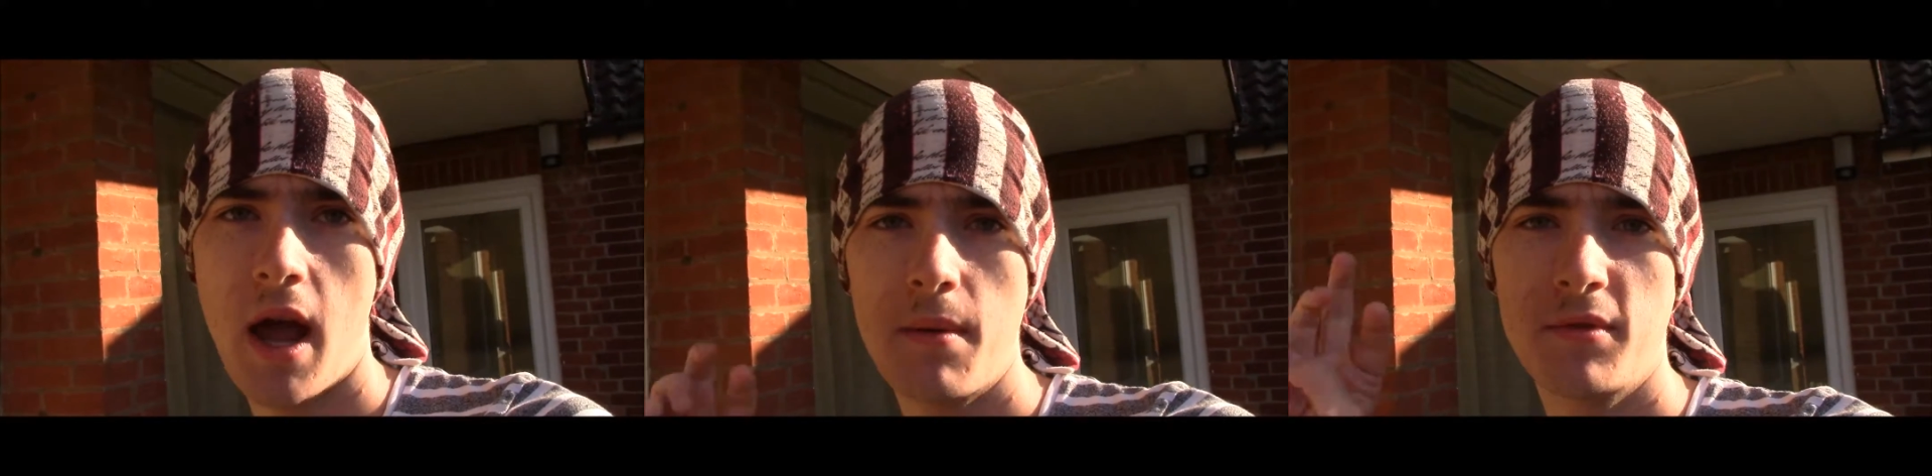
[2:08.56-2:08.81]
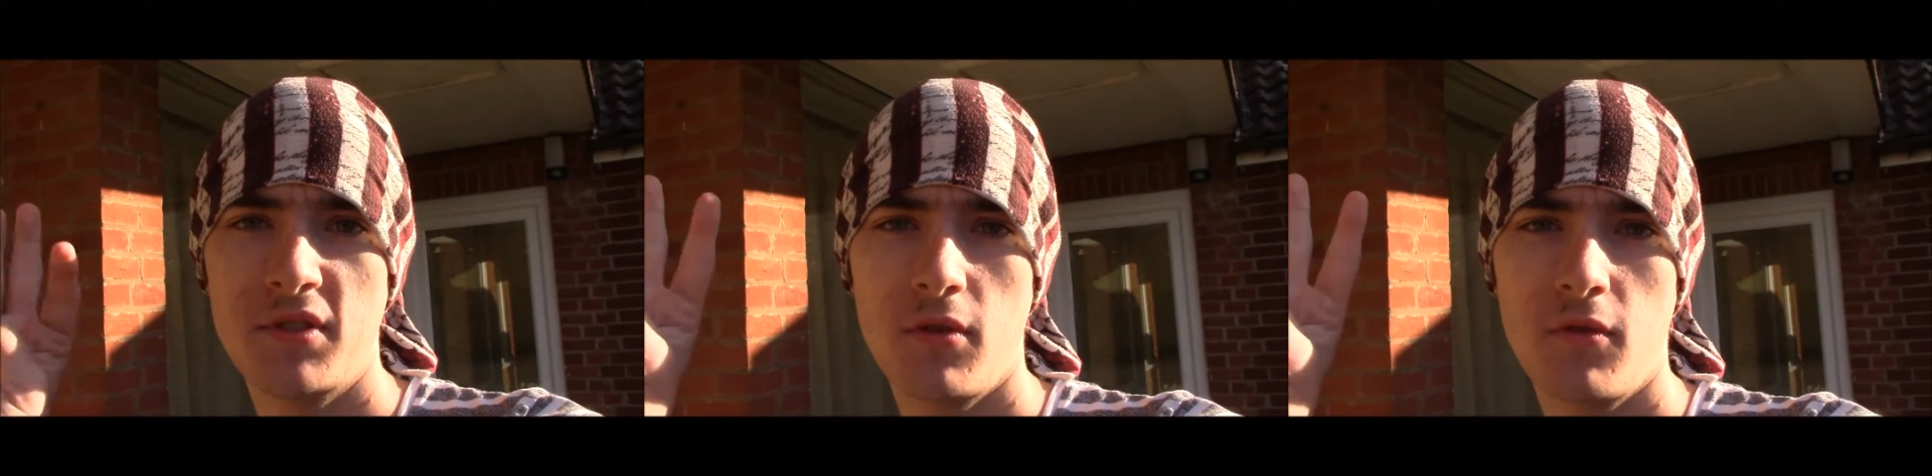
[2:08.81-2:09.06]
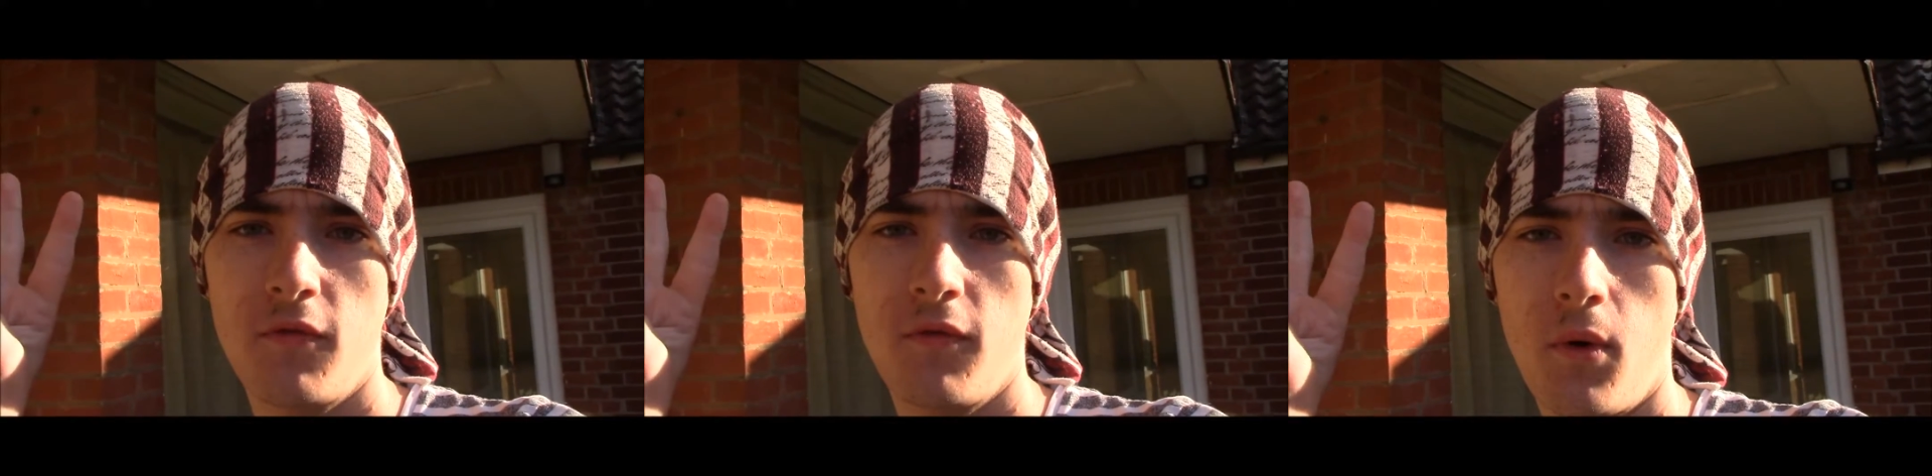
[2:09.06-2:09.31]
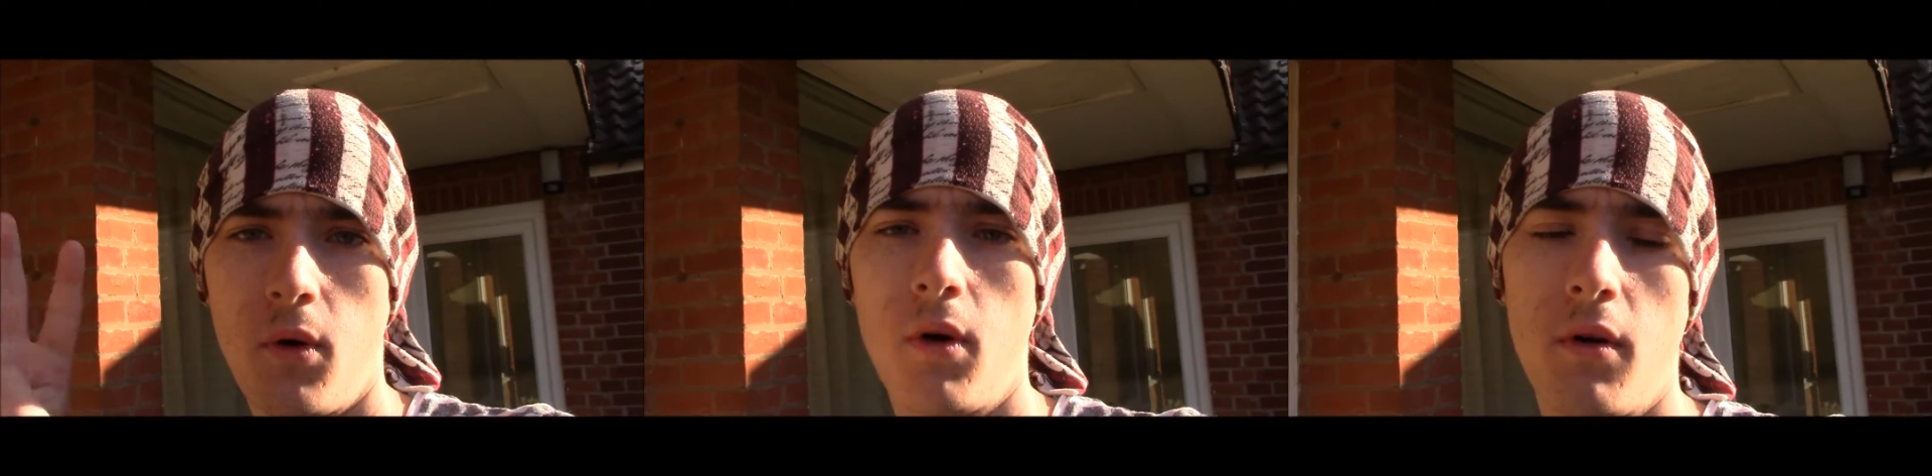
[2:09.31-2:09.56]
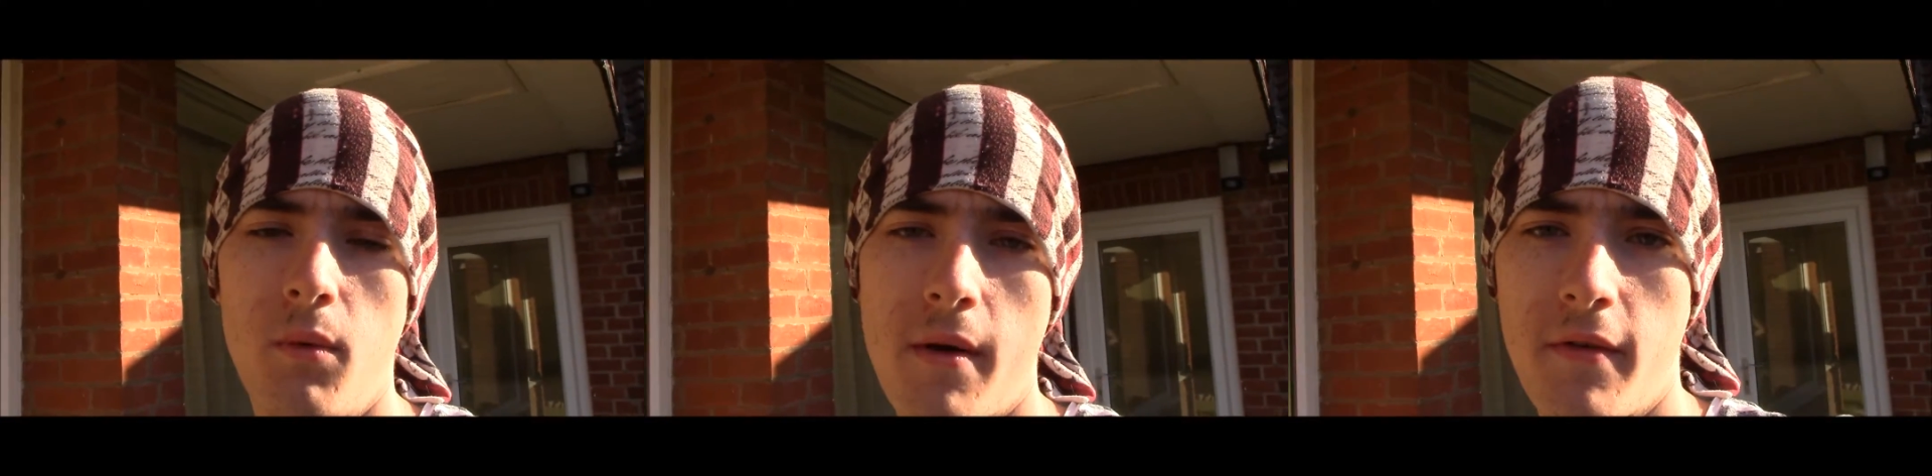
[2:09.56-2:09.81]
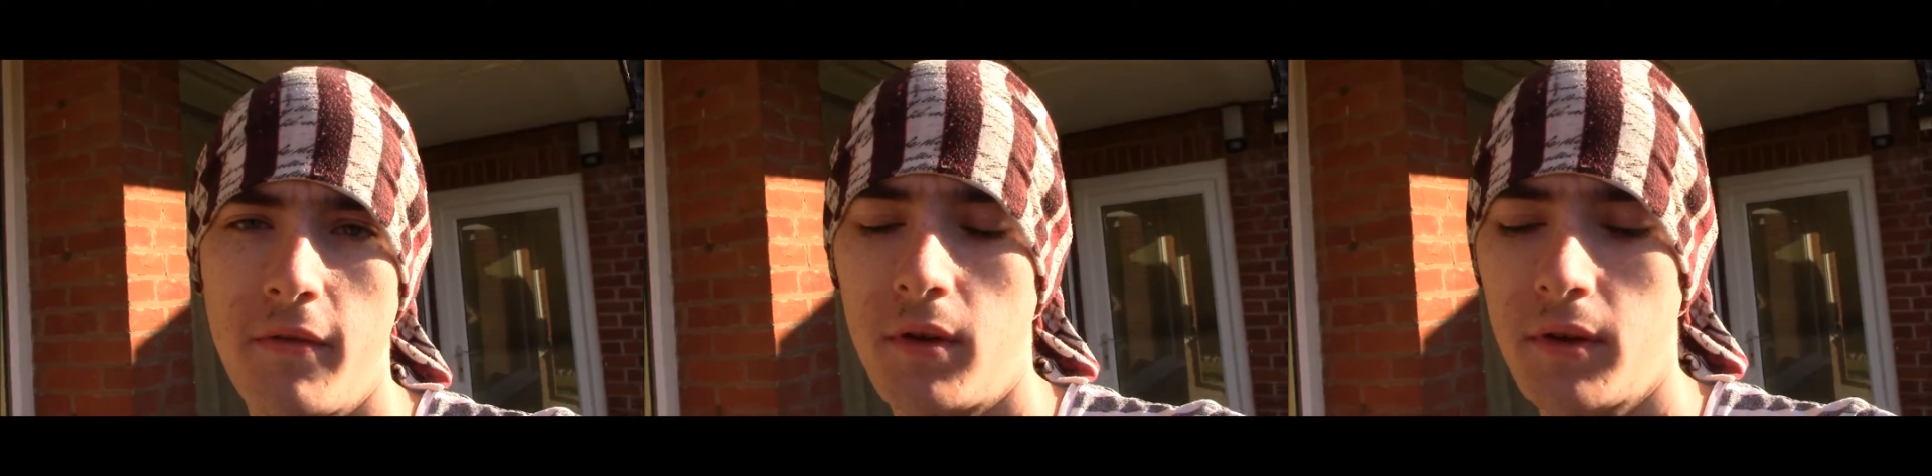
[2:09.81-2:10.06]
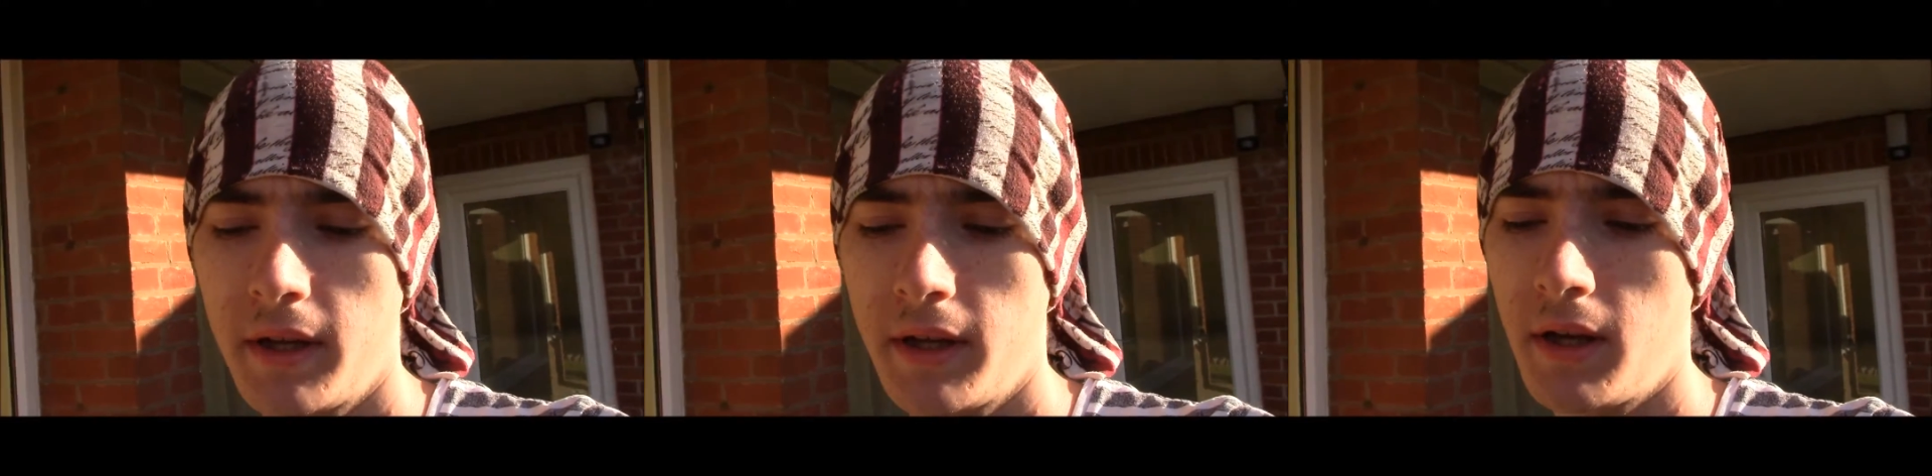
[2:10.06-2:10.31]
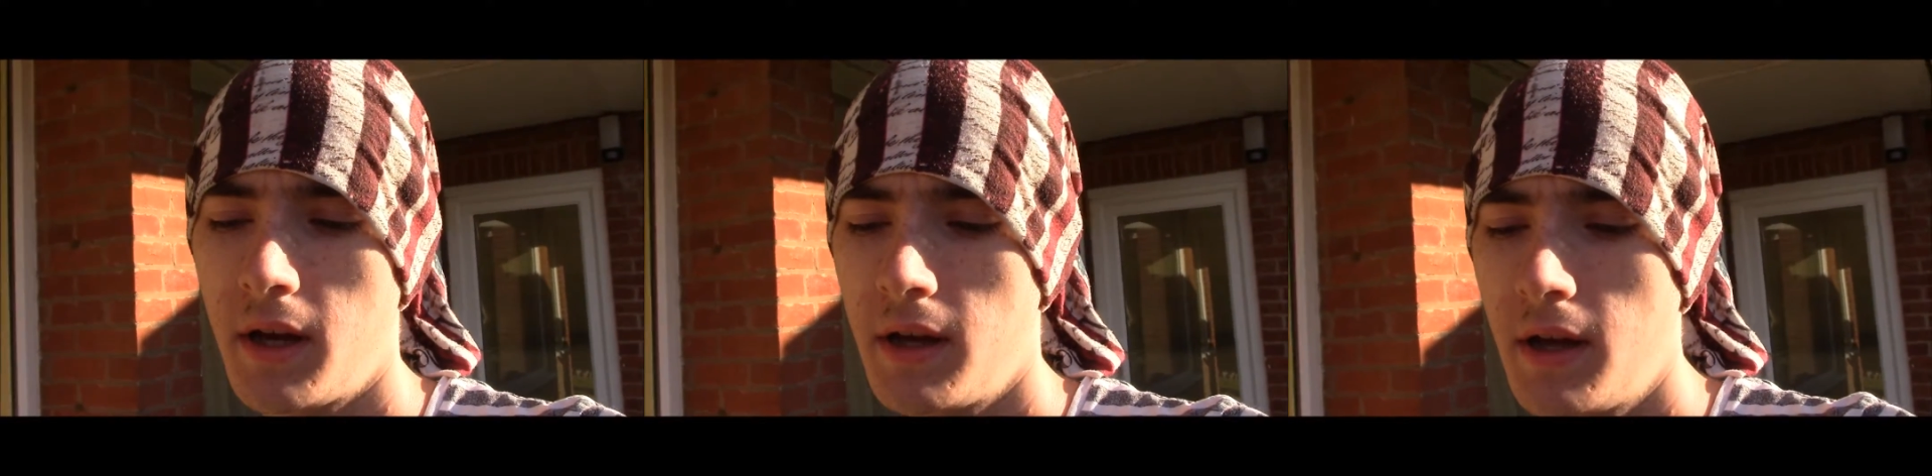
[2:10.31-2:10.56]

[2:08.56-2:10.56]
episode 4 of weather vlogging